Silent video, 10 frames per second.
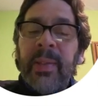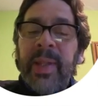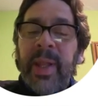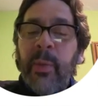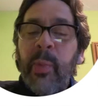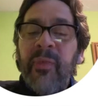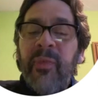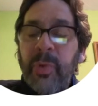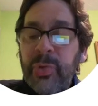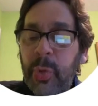The wave
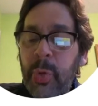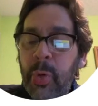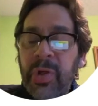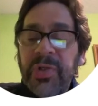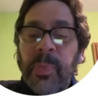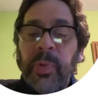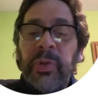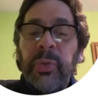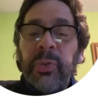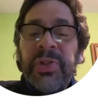function
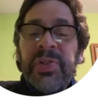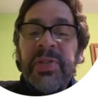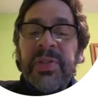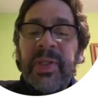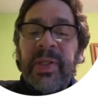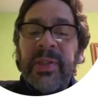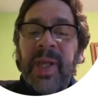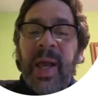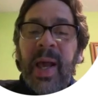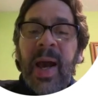corresponding to this state
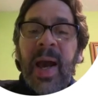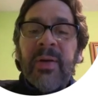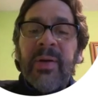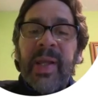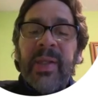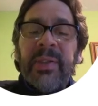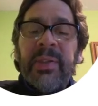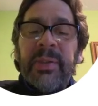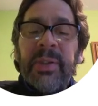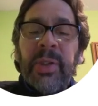are
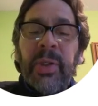related